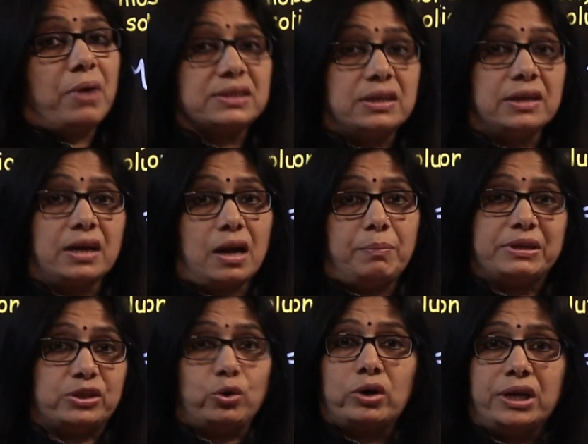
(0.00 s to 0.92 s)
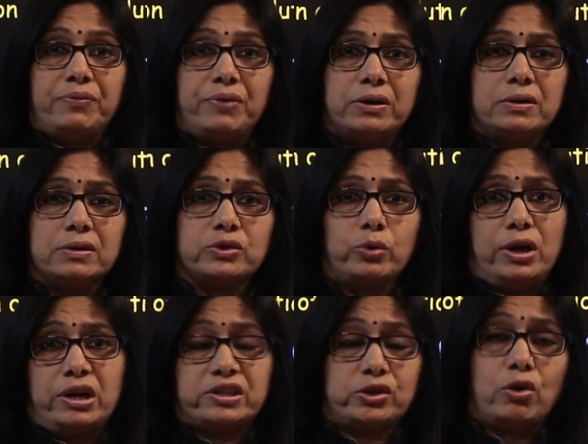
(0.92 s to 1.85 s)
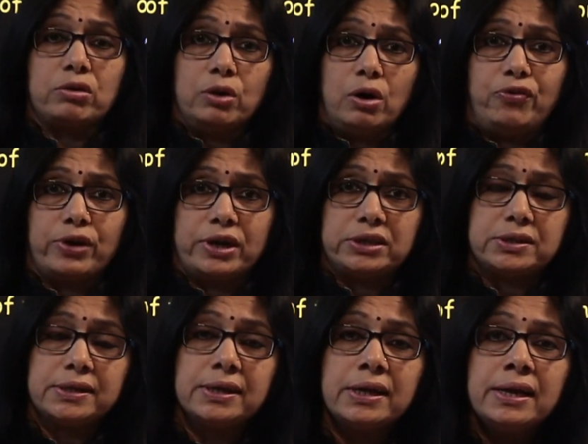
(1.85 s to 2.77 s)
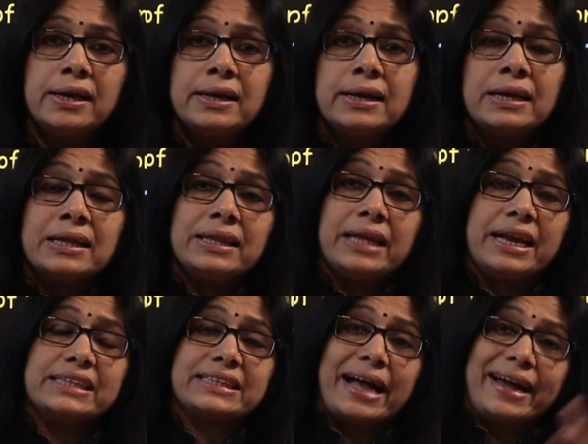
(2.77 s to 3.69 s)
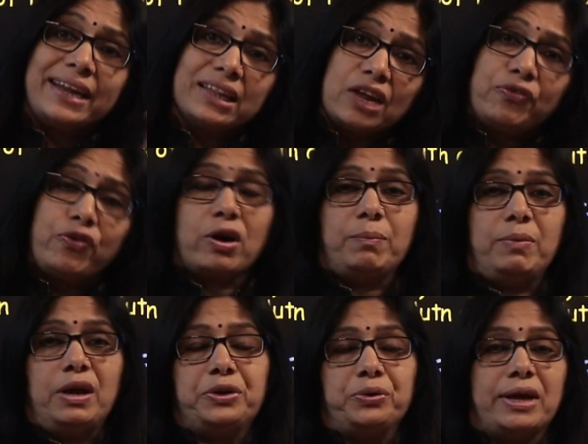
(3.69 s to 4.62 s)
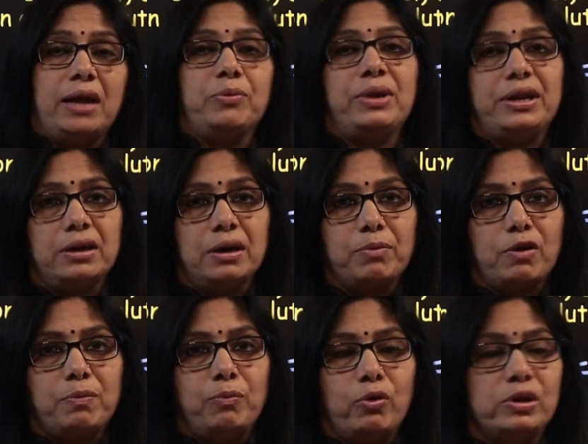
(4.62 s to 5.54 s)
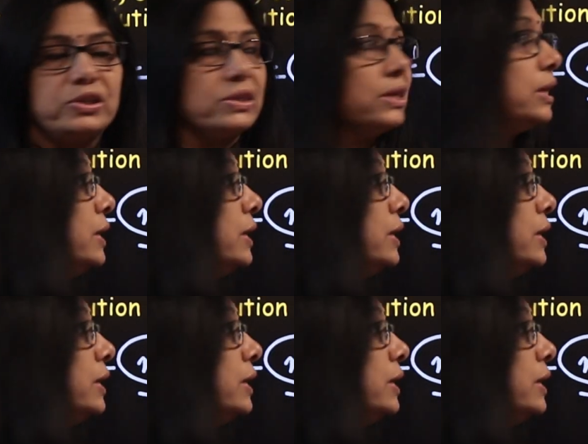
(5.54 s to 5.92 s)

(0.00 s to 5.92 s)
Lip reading: mass in gram is not given. So let us not go for it. There is another formula to calculate number of moles.